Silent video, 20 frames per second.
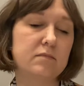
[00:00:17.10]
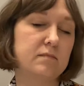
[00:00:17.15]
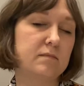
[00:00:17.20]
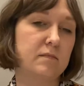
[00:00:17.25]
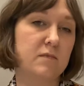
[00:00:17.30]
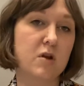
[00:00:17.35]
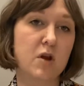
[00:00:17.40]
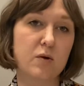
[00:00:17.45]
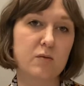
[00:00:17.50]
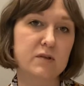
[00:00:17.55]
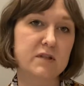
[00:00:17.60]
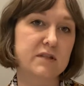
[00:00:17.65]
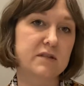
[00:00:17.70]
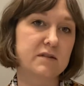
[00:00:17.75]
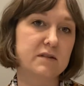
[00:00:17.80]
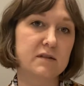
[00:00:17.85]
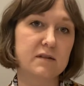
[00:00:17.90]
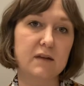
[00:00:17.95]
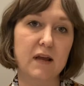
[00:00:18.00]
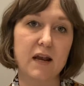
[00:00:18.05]

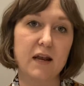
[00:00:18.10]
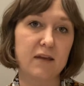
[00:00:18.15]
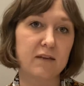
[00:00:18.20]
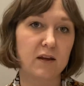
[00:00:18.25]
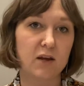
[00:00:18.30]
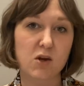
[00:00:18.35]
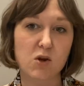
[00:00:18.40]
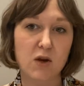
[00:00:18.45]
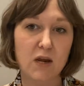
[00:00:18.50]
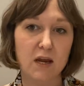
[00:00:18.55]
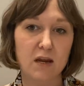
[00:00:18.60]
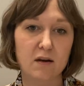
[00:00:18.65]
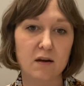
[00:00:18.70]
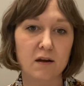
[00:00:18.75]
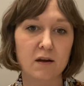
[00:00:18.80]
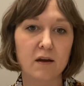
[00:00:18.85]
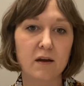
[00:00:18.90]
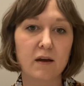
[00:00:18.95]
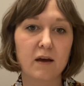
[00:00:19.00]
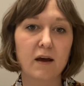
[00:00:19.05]
notes, anything you
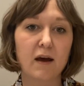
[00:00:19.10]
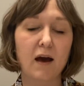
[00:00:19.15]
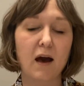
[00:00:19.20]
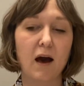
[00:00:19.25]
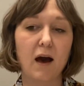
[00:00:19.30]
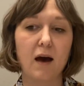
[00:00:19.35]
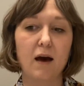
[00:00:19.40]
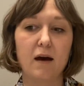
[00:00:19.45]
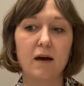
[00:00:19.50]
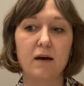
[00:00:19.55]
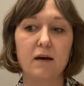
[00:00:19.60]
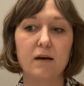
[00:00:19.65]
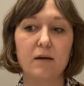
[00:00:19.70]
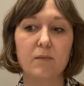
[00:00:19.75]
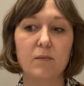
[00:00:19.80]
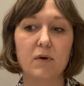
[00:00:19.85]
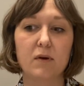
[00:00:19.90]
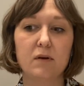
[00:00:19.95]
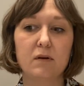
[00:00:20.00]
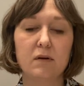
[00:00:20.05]
need.
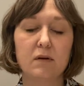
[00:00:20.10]
And